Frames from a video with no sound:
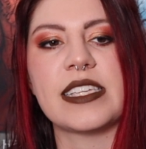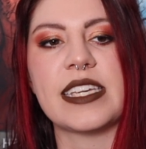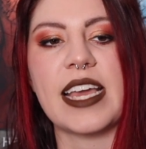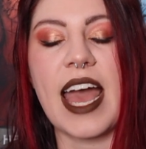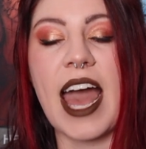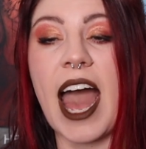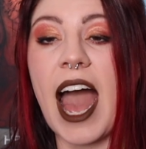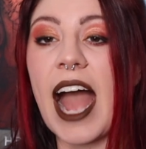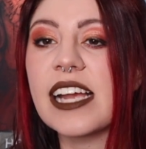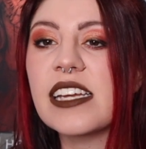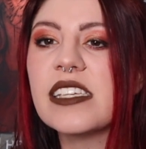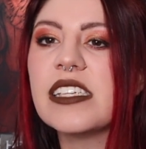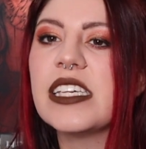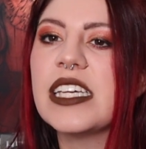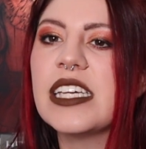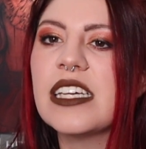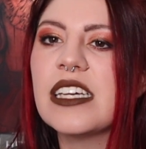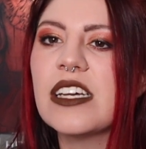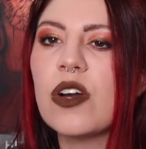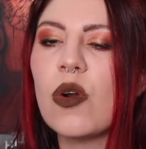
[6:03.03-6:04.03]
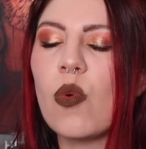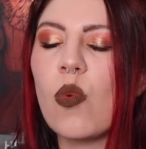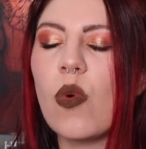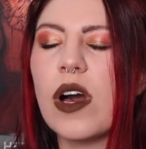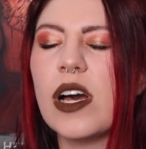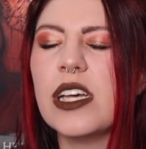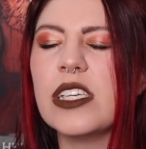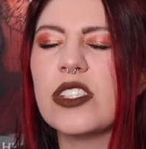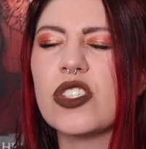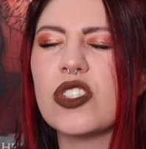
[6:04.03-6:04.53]
the acting
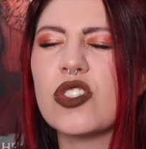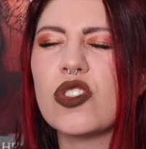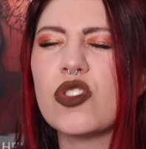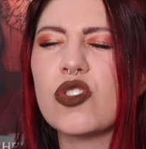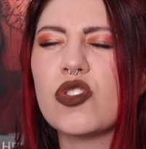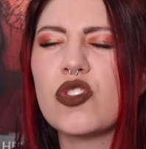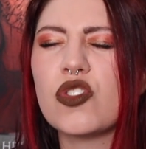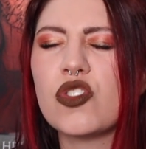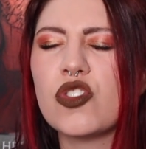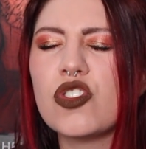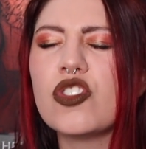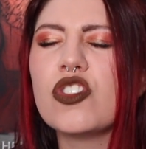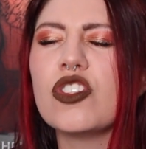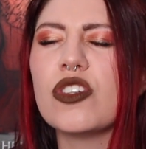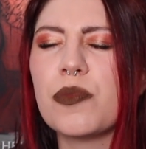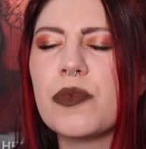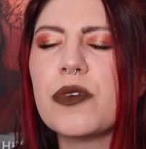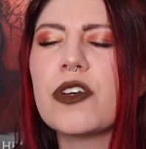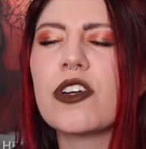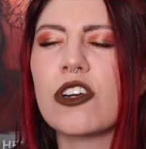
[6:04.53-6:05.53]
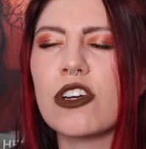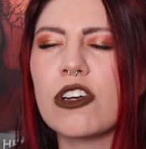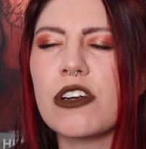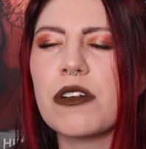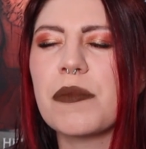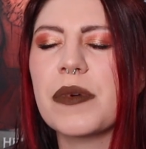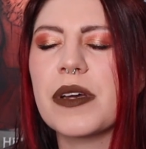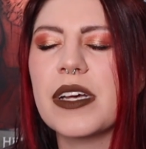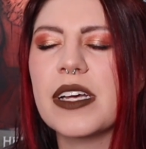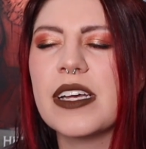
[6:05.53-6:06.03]
was superb.